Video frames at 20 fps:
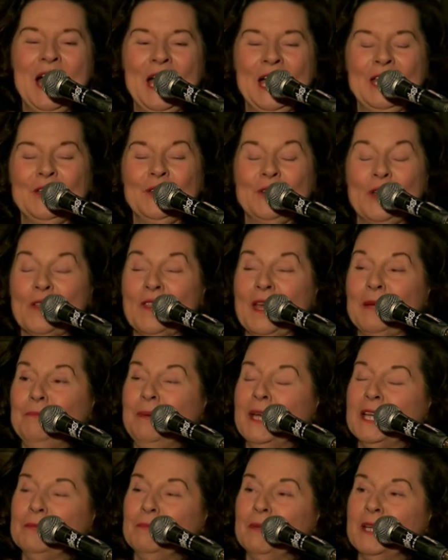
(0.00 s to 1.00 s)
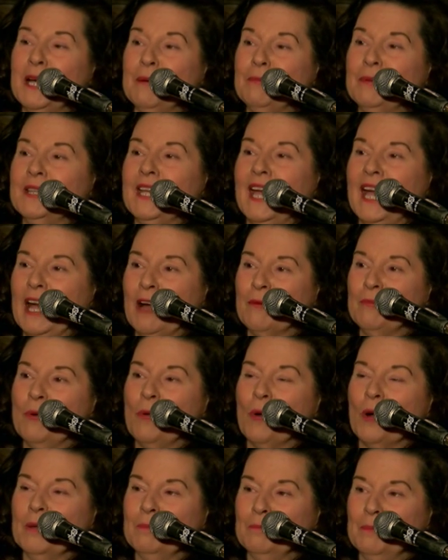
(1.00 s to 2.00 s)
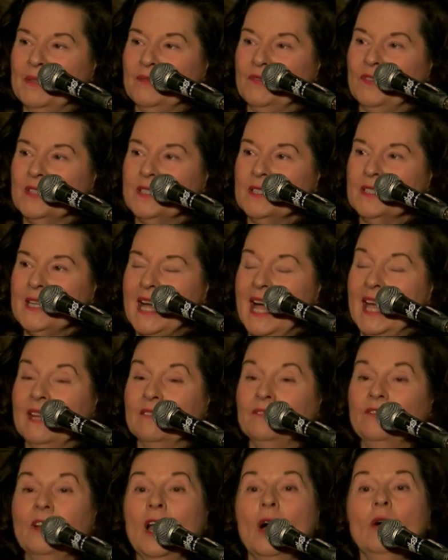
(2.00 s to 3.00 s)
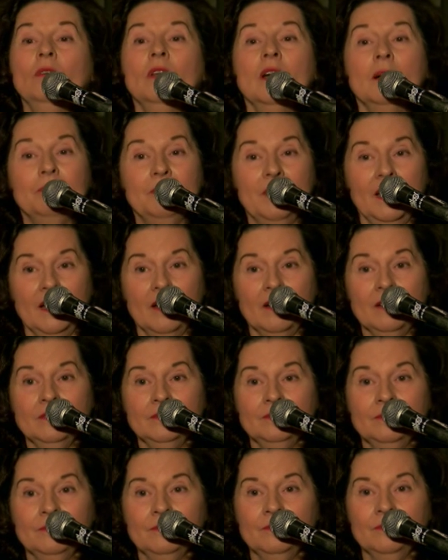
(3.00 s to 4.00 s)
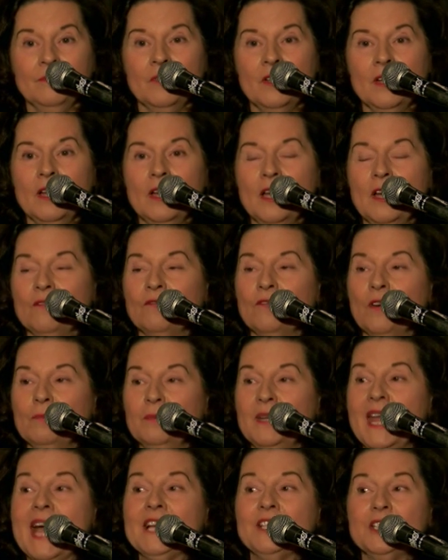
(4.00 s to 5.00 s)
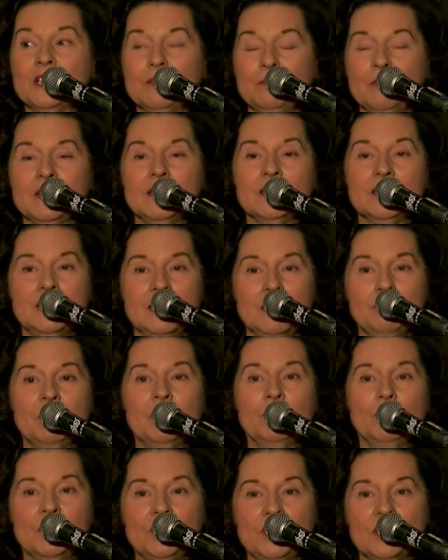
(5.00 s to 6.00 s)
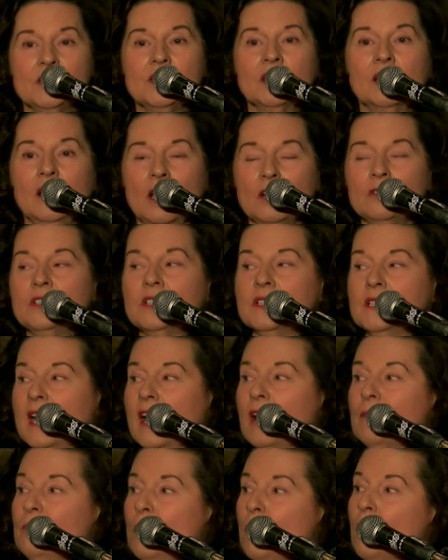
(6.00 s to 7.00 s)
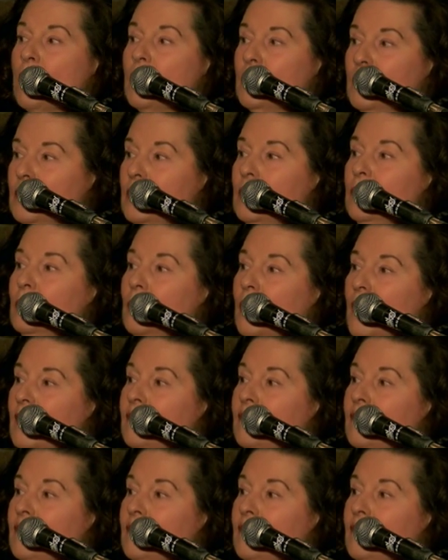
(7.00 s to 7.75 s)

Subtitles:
You know, they picked me up at the airport in Memphis. I had flown up there from Natchez, Mississippi, which is the closest airport to